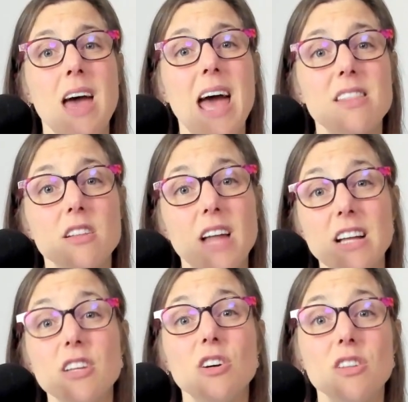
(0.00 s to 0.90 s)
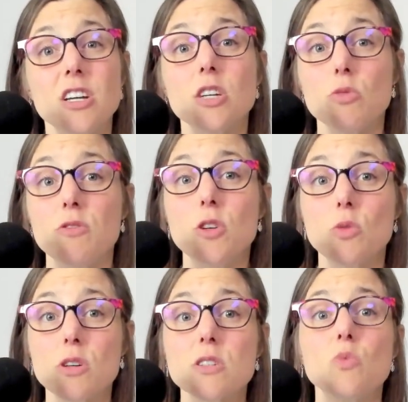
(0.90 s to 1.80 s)
and the likelihood that your
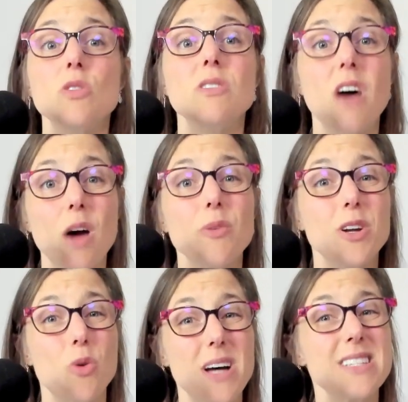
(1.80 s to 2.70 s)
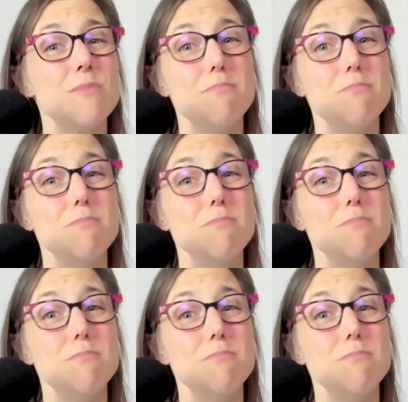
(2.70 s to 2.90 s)
reviewers will not request